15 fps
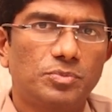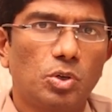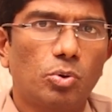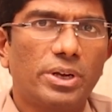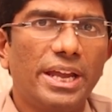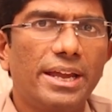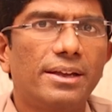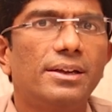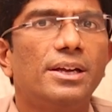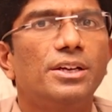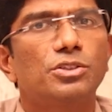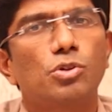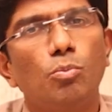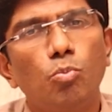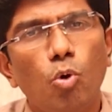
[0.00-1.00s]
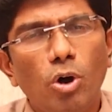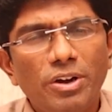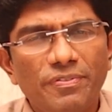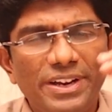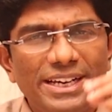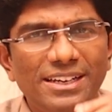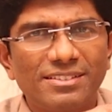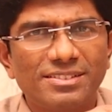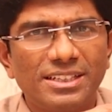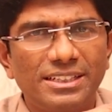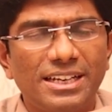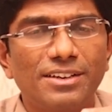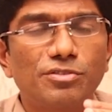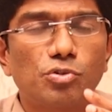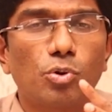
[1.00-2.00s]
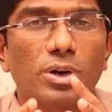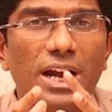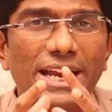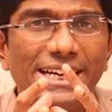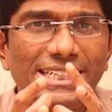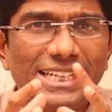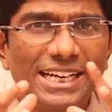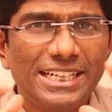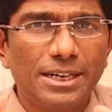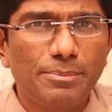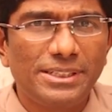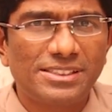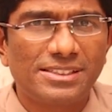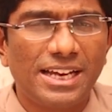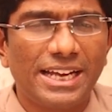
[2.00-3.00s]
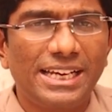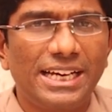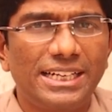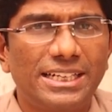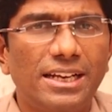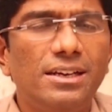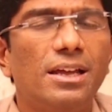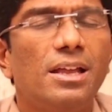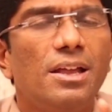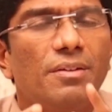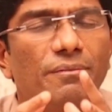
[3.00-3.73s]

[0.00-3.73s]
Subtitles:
Okay, so more venous return, so right atrium is dilated.